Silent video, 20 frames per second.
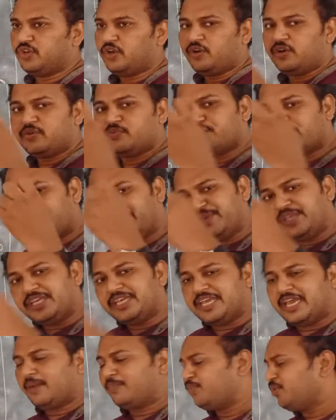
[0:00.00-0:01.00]
so from
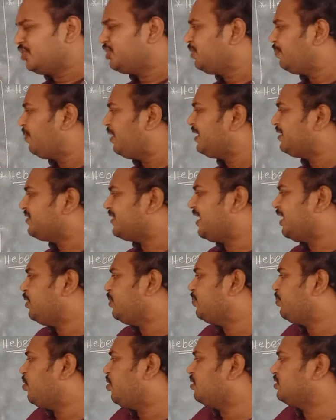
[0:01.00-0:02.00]
the above the plane
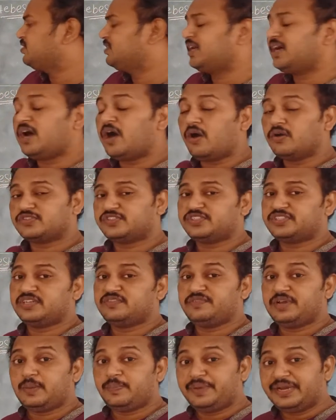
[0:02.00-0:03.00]
the
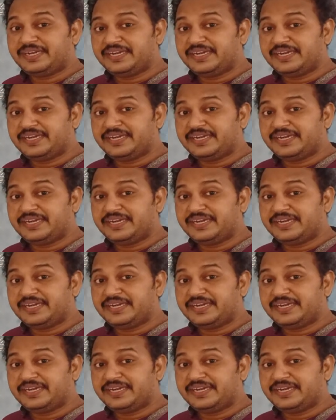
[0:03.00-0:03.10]
oxygen will